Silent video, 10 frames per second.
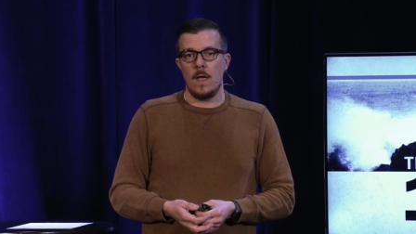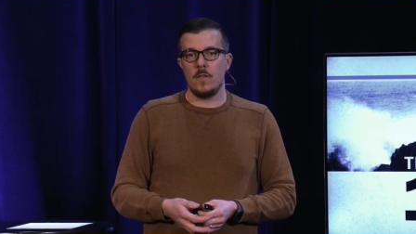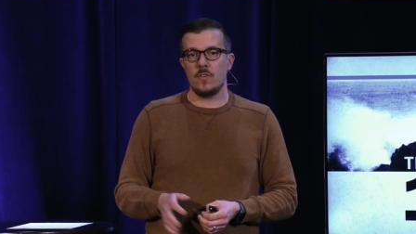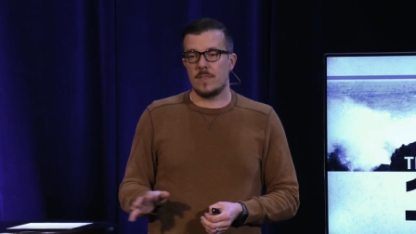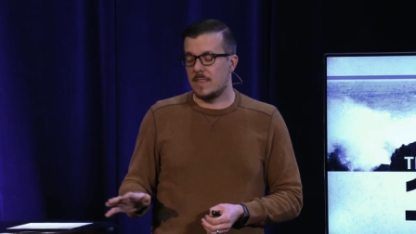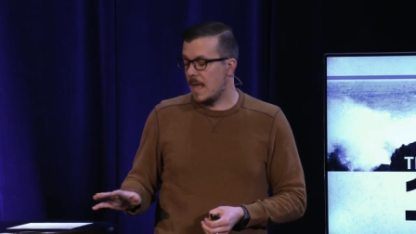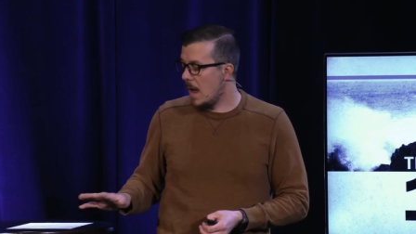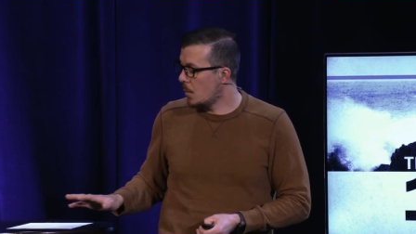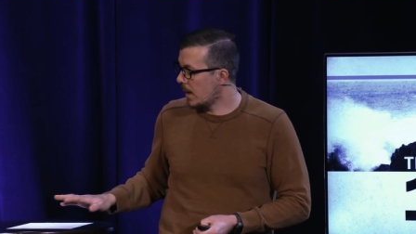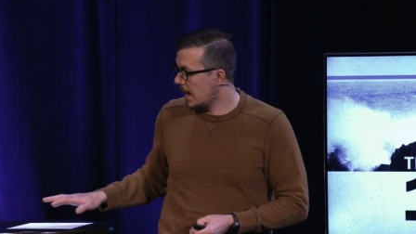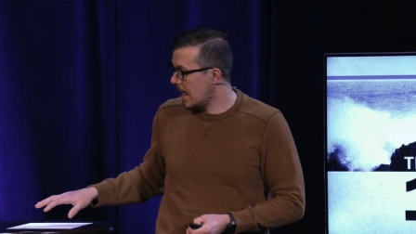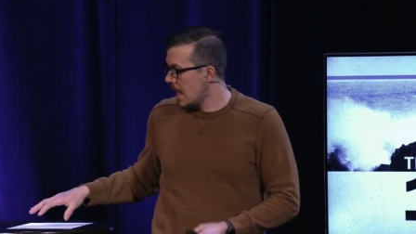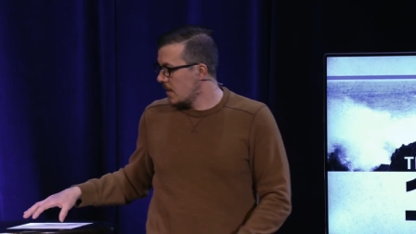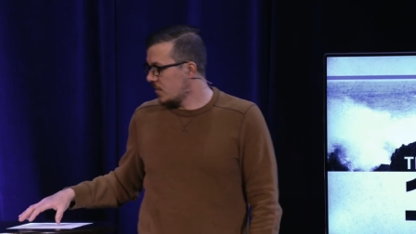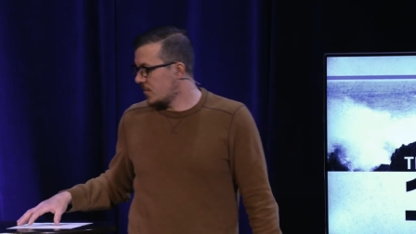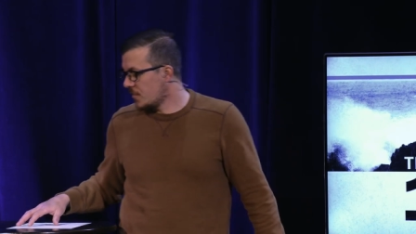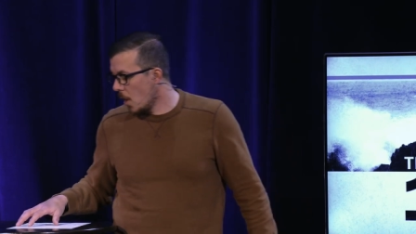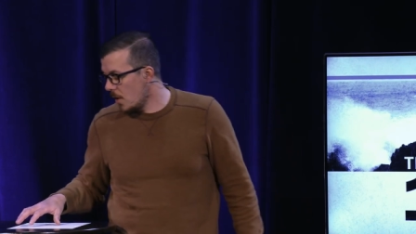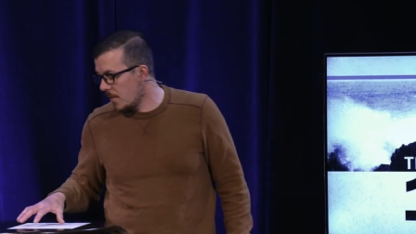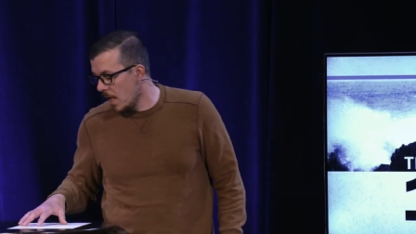And so today we're going to
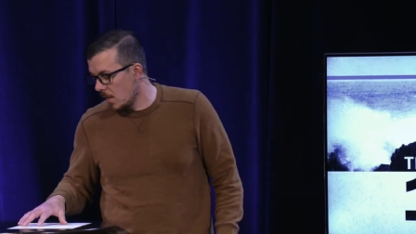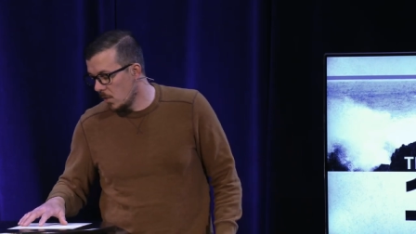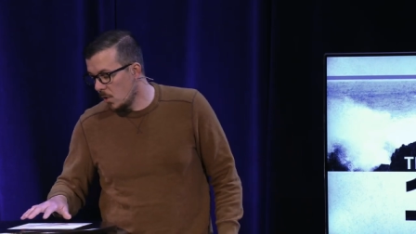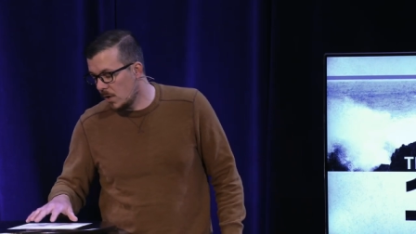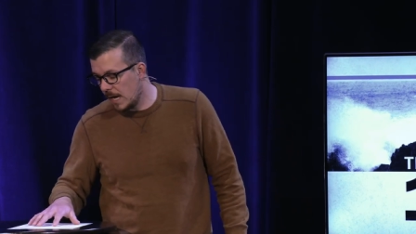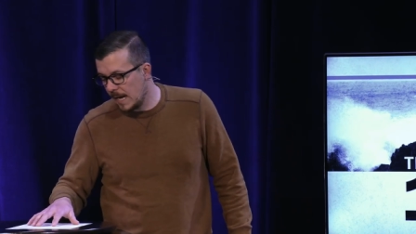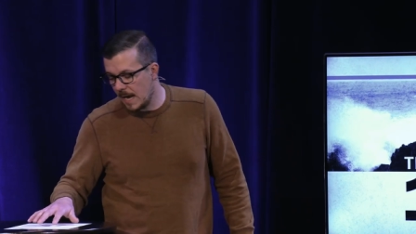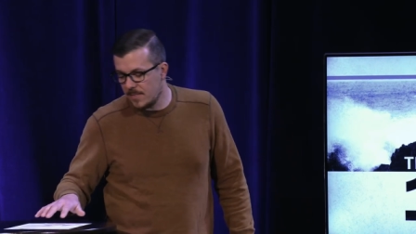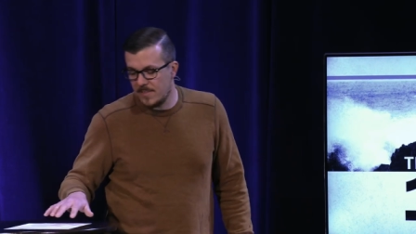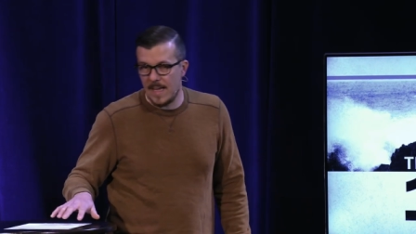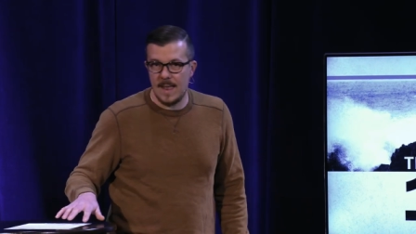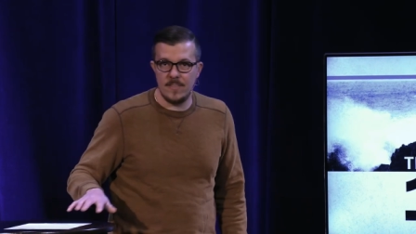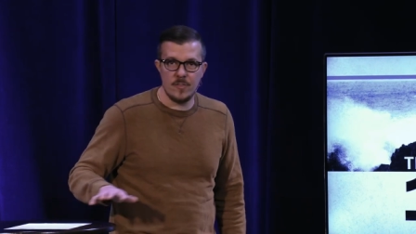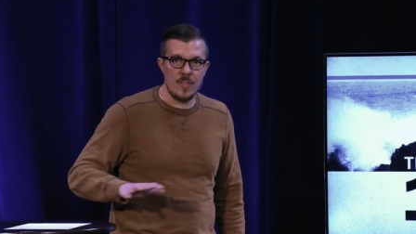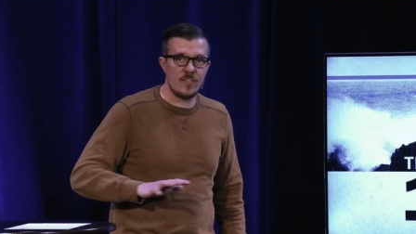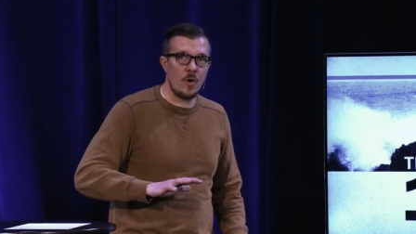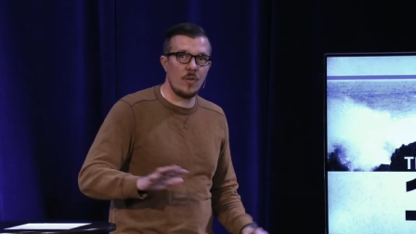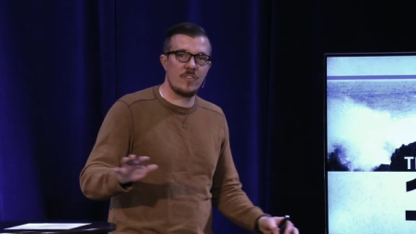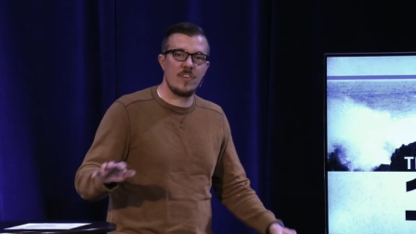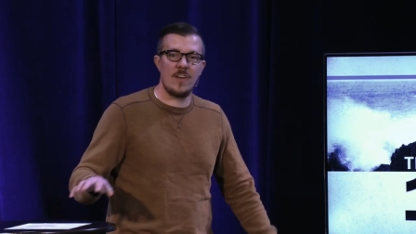start looking into that. And through this
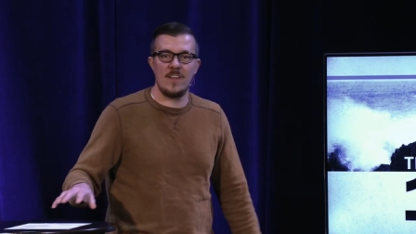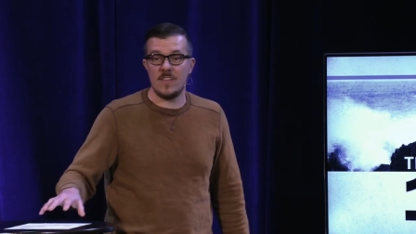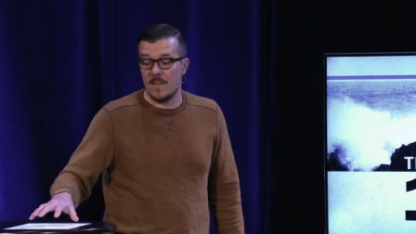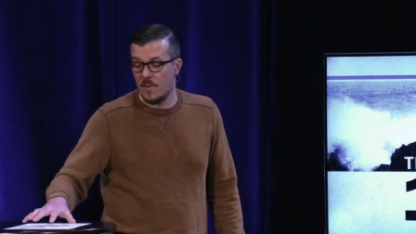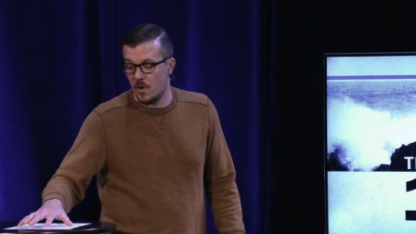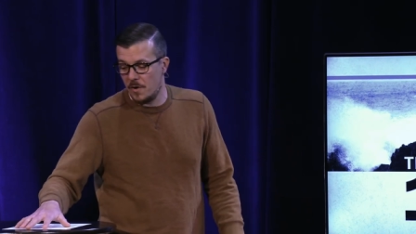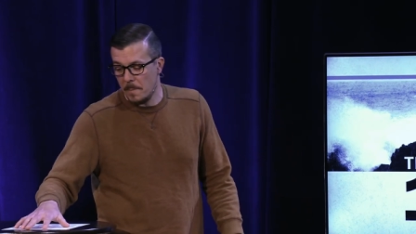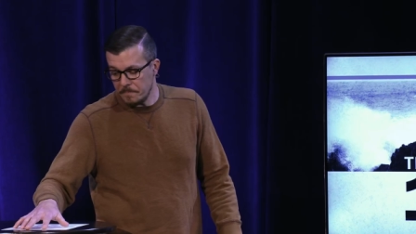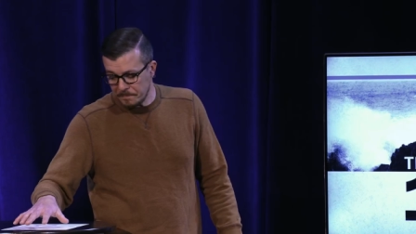whole series, I've heard,